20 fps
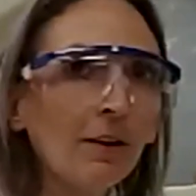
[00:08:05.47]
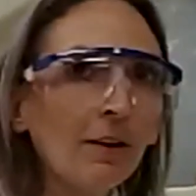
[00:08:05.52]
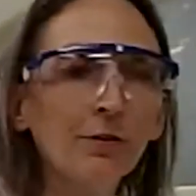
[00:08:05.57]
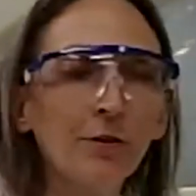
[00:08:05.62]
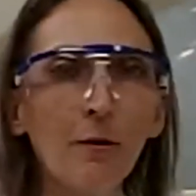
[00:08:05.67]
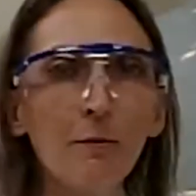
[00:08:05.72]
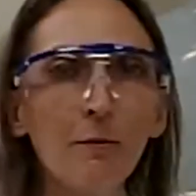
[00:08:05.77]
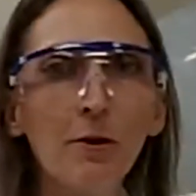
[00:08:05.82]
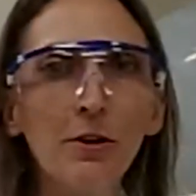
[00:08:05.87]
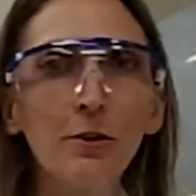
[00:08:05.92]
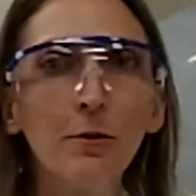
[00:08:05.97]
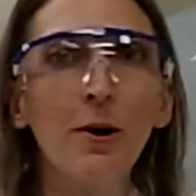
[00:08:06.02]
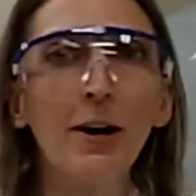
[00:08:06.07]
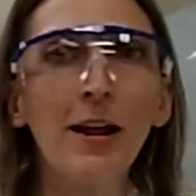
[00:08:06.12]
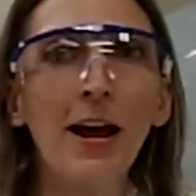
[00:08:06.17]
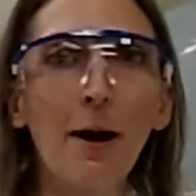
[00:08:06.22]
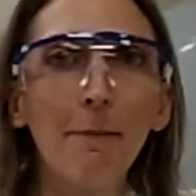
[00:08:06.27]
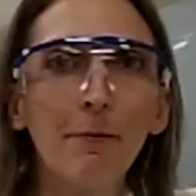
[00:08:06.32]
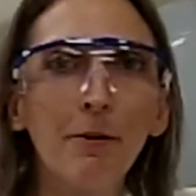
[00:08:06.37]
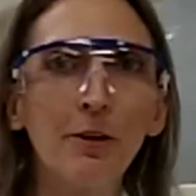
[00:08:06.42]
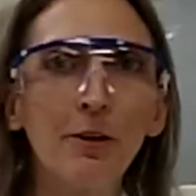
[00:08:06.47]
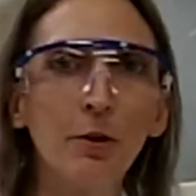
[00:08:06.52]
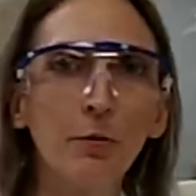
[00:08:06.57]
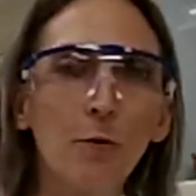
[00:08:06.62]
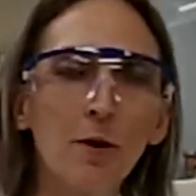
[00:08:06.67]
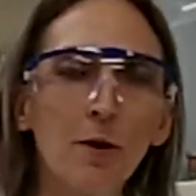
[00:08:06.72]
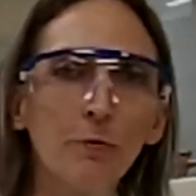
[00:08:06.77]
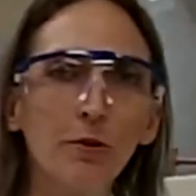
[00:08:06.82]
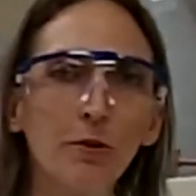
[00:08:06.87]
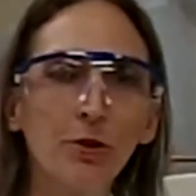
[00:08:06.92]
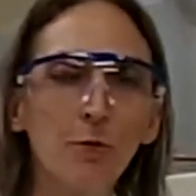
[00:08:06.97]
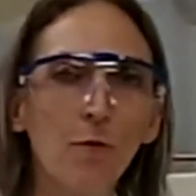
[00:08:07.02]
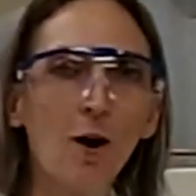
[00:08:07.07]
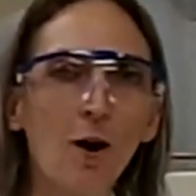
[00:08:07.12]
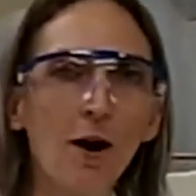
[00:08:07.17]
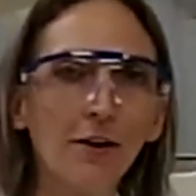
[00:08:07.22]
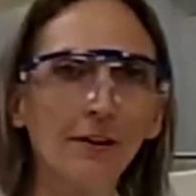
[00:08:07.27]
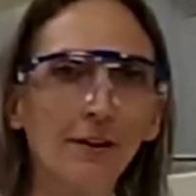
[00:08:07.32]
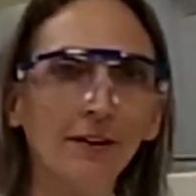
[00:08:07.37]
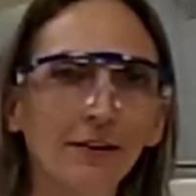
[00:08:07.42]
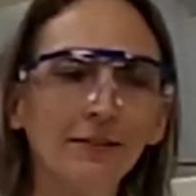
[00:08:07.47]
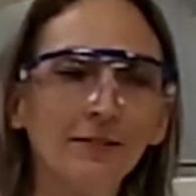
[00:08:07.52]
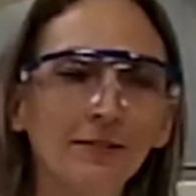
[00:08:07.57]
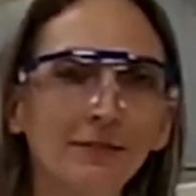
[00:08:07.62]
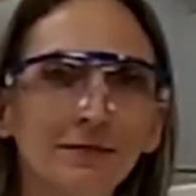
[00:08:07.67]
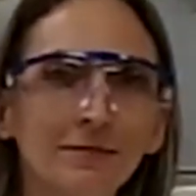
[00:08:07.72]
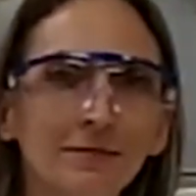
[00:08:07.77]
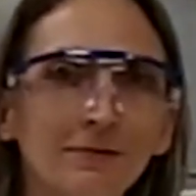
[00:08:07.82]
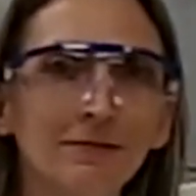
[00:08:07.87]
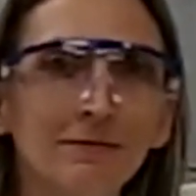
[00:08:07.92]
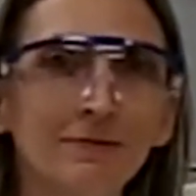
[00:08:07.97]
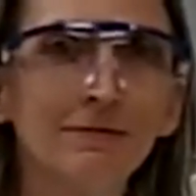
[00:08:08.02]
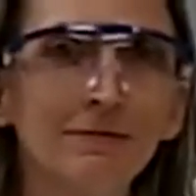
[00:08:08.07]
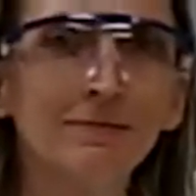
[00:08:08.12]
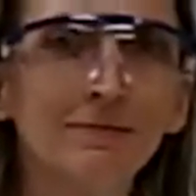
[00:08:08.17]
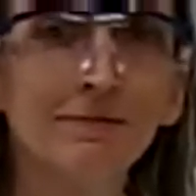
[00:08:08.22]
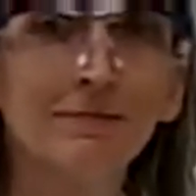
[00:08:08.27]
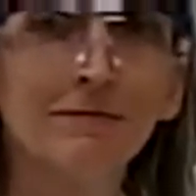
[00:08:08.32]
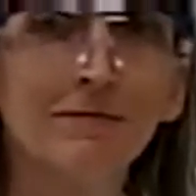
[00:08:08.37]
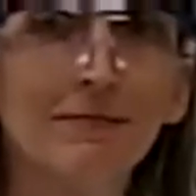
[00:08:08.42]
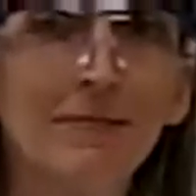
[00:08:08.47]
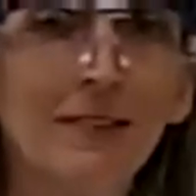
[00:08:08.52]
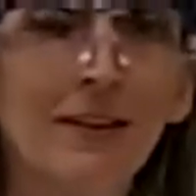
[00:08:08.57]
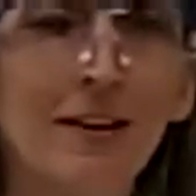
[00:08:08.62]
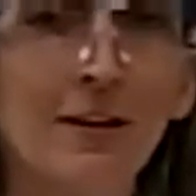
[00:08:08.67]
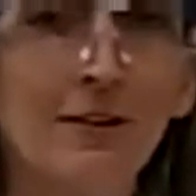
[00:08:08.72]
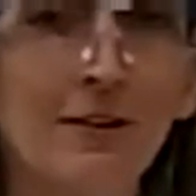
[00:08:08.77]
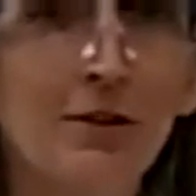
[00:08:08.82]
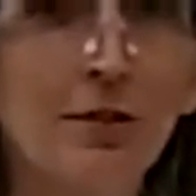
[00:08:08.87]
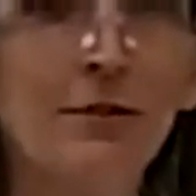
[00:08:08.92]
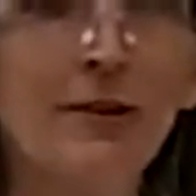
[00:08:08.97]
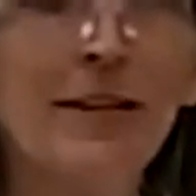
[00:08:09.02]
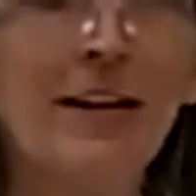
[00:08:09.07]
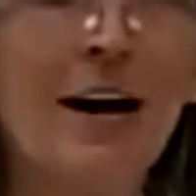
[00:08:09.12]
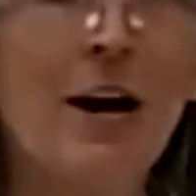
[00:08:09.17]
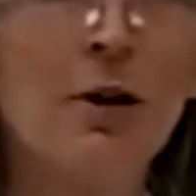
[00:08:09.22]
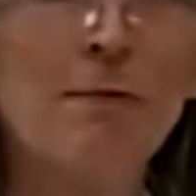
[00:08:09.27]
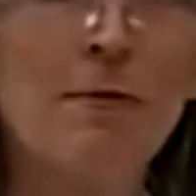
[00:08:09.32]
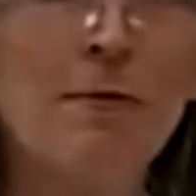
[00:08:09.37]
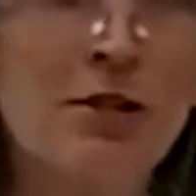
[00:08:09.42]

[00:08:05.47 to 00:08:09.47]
So I wonder what happens along with the water. You think I